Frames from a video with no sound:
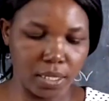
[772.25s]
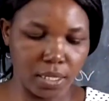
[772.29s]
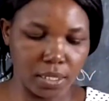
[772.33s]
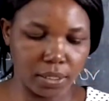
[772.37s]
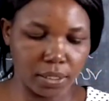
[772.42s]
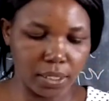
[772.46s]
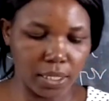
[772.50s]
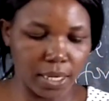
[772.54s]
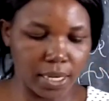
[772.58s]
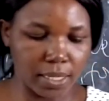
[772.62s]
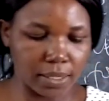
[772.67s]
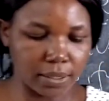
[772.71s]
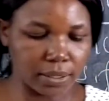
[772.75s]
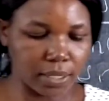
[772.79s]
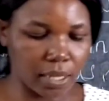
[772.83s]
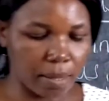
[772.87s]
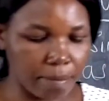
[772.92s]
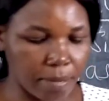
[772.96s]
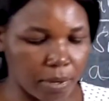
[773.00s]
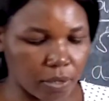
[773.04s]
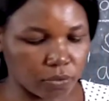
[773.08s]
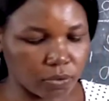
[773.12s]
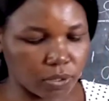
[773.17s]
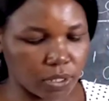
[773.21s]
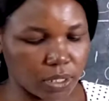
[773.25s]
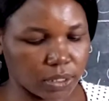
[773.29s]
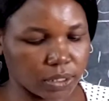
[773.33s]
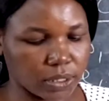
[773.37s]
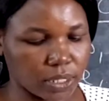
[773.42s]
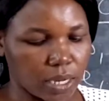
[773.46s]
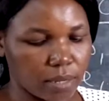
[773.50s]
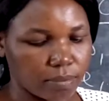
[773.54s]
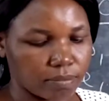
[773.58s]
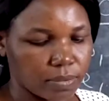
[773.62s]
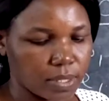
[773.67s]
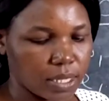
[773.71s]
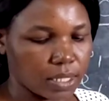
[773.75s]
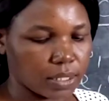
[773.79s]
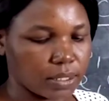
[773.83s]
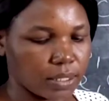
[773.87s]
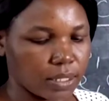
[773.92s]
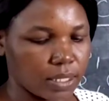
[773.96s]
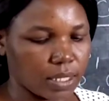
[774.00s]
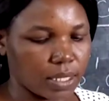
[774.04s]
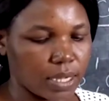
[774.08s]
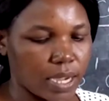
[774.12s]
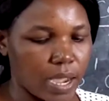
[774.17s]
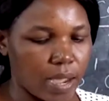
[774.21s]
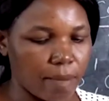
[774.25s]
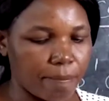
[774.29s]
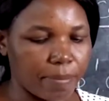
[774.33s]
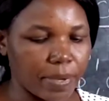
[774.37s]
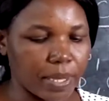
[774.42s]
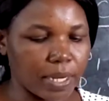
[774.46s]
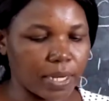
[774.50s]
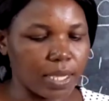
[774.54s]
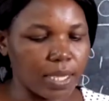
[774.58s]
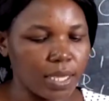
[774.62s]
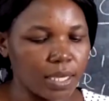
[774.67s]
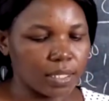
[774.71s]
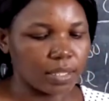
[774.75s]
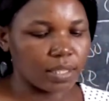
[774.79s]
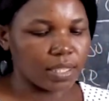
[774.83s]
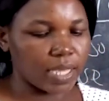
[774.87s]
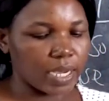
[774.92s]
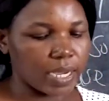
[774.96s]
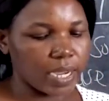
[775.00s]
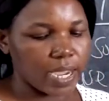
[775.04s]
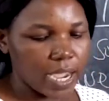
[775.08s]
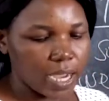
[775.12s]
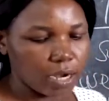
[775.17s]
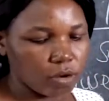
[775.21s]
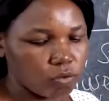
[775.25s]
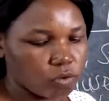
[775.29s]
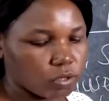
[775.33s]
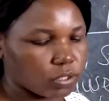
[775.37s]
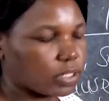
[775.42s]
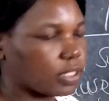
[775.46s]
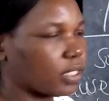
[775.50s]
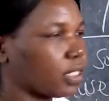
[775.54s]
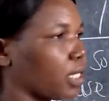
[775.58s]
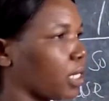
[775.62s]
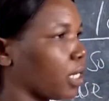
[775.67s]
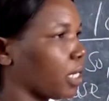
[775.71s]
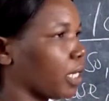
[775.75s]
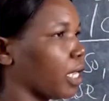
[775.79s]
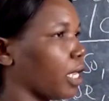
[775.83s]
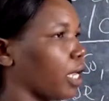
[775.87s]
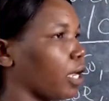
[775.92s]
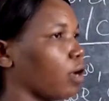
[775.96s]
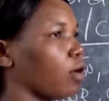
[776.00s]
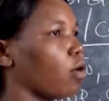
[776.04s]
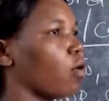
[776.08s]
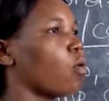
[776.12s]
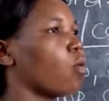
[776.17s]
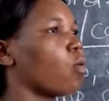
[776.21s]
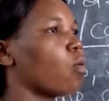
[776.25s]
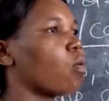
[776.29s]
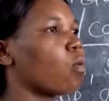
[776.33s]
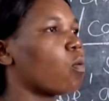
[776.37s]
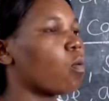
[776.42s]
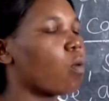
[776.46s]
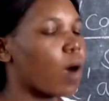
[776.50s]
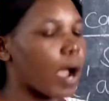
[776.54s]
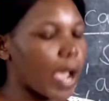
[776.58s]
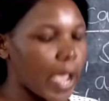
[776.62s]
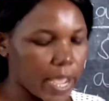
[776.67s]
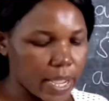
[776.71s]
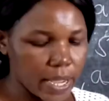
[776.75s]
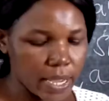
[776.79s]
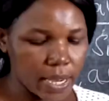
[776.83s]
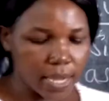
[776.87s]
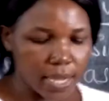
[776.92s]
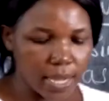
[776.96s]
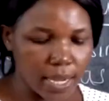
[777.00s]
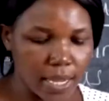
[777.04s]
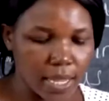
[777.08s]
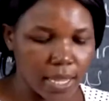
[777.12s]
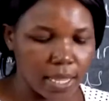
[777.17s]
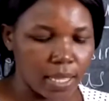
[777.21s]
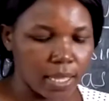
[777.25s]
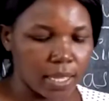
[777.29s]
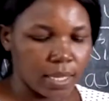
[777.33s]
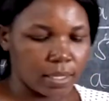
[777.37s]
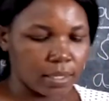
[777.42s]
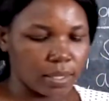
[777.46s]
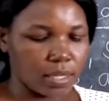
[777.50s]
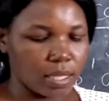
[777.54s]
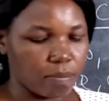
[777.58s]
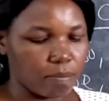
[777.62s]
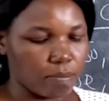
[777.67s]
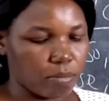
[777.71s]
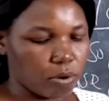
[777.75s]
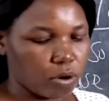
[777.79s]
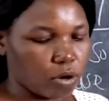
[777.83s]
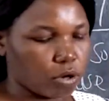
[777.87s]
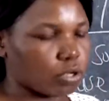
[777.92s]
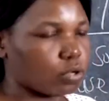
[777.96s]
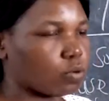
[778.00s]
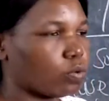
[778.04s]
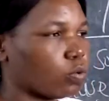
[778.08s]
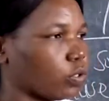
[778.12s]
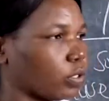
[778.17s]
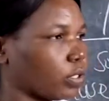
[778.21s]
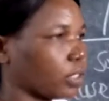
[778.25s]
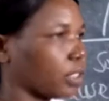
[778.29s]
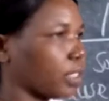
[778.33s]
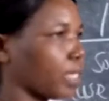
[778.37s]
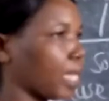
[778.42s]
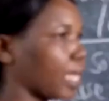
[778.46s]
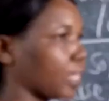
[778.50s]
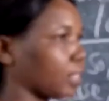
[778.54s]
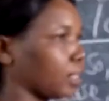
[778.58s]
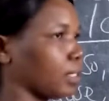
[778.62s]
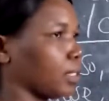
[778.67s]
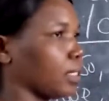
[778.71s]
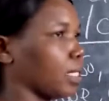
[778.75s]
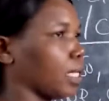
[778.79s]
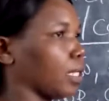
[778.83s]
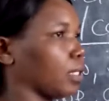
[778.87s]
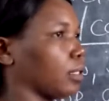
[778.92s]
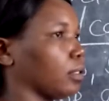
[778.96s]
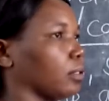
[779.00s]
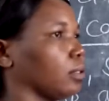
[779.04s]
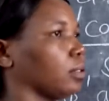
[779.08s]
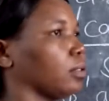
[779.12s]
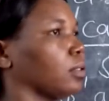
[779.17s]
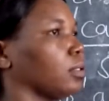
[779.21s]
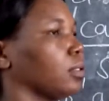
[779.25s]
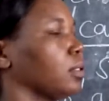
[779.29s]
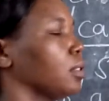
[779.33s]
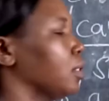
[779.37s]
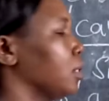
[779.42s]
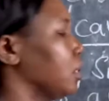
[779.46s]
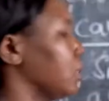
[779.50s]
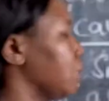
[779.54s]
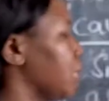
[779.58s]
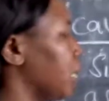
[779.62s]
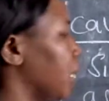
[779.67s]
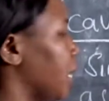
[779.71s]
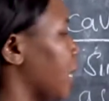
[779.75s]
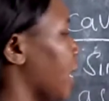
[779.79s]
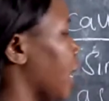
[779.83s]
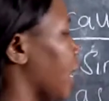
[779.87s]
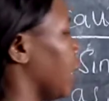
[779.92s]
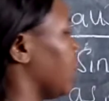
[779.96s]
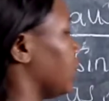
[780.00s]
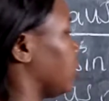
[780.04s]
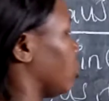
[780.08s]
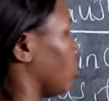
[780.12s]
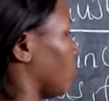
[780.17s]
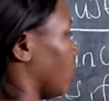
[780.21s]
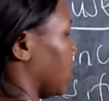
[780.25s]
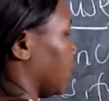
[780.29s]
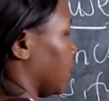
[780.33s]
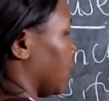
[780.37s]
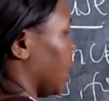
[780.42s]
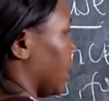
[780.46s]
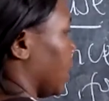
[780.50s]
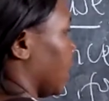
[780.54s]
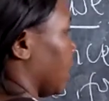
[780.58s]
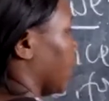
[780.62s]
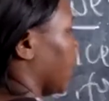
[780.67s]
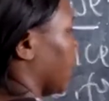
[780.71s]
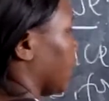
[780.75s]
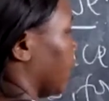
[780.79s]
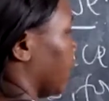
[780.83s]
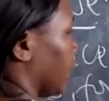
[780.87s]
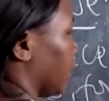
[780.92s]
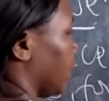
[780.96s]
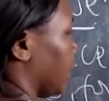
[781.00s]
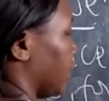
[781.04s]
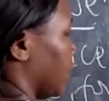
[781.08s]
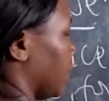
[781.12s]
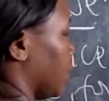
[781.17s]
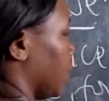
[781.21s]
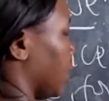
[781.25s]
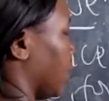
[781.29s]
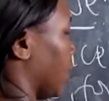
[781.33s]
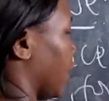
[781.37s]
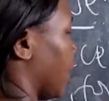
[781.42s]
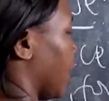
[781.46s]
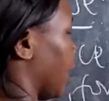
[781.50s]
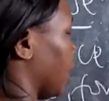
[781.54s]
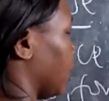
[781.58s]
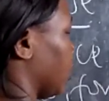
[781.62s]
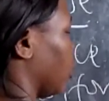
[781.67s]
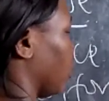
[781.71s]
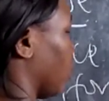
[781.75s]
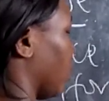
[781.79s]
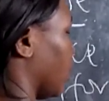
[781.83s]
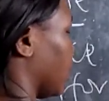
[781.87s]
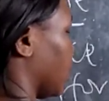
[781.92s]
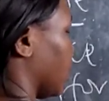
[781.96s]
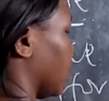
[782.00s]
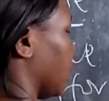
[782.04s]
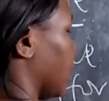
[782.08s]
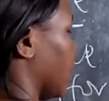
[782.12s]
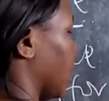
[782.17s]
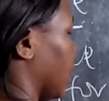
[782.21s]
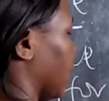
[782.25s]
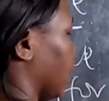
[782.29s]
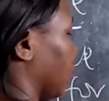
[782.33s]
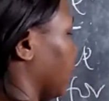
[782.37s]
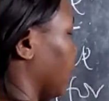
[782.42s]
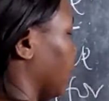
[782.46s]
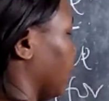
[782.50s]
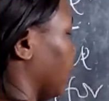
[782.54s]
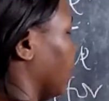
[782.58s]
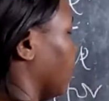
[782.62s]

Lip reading: They tell us about the time that thing happened. The girl was singing while the boy was dancing. The girls were singing. Let's say the girls were singing.